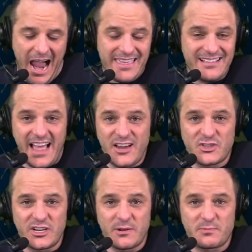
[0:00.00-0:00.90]
think
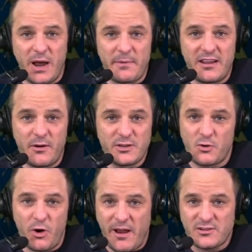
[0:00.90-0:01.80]
last year was probably, you know, he's the
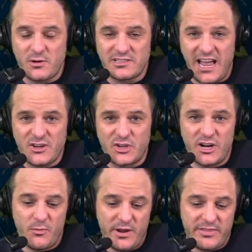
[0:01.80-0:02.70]
quarterback's coach last
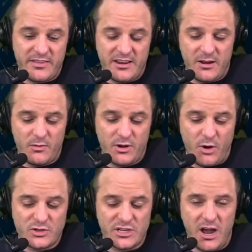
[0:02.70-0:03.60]
year with, you know,
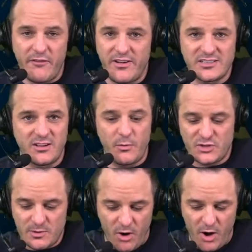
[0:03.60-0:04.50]
coached the offense along with
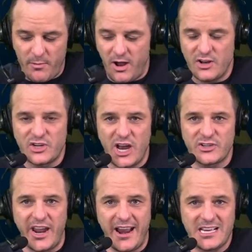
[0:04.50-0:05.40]
Jim Harbaugh, Josh
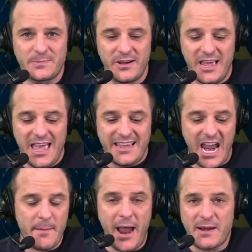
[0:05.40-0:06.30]
Gattis. But
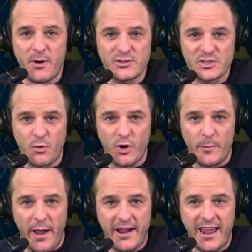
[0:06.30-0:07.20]
Cade McNamara was his
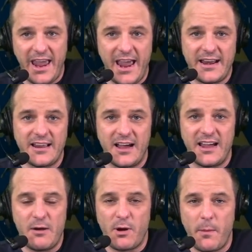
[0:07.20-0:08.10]
quarterback, and
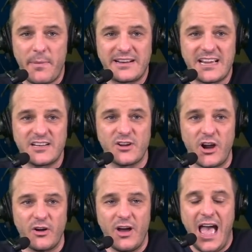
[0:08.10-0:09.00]
he won him a Big Ten
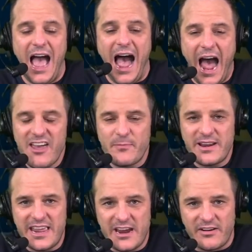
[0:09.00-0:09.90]
title. I've
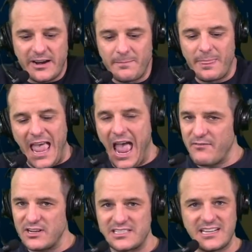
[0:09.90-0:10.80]
been hearing
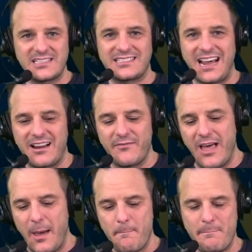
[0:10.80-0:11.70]
ever since kind of
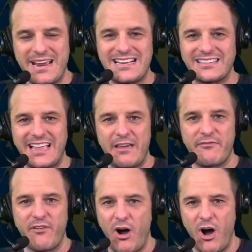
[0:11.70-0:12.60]
mid to late
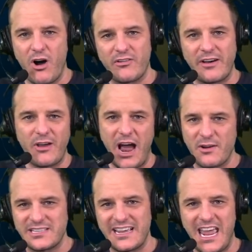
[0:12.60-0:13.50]
fall around the Ohio
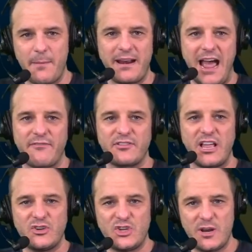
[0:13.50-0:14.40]
State game and after
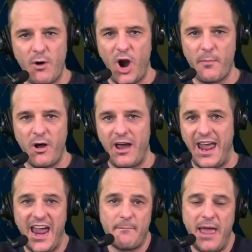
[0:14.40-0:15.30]
that Jim Harbaugh
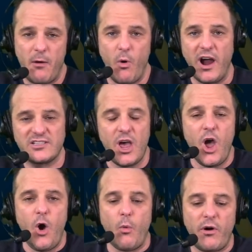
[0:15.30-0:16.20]
and Matt Weiss
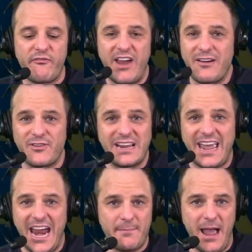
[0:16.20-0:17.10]
were favoring
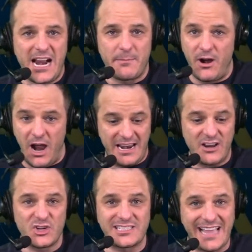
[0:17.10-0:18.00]
Cade McNamara,
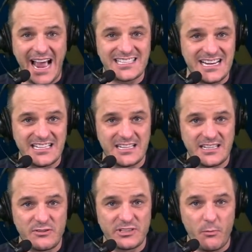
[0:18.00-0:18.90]
not just last season,
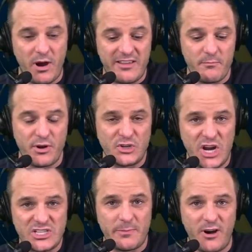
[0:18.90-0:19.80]
didn't really want to even put
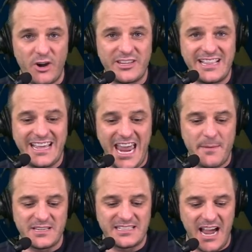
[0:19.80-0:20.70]
J.J. McCarthy in the
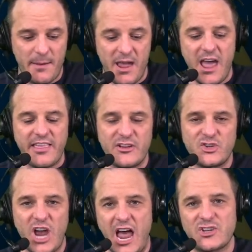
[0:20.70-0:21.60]
games at the time, that
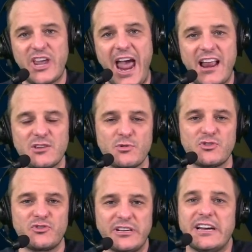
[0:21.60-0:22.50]
Josh Gattis
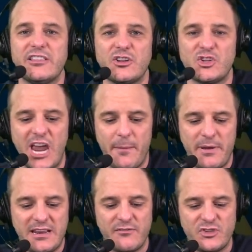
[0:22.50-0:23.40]
was really the
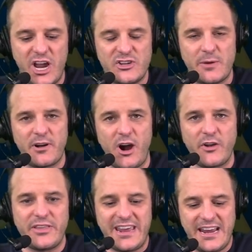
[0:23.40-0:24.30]
champion of J.J.
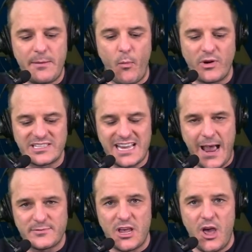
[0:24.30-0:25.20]
McCarthy getting more
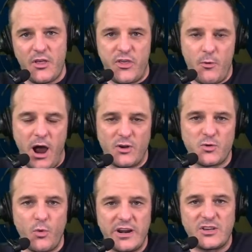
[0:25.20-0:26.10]
snaps throughout
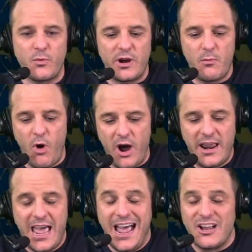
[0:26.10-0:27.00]
2021.
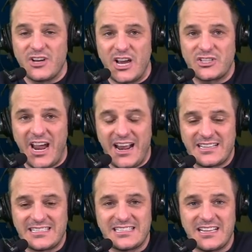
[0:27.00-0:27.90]
Josh
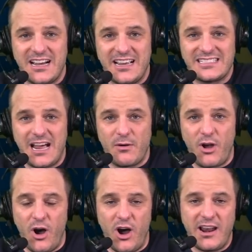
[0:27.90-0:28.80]
Gattis is now
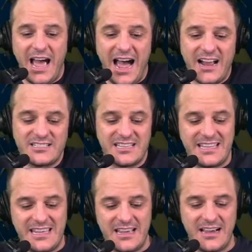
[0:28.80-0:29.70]
gone on to
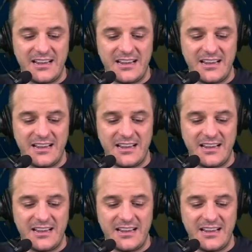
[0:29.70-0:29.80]
the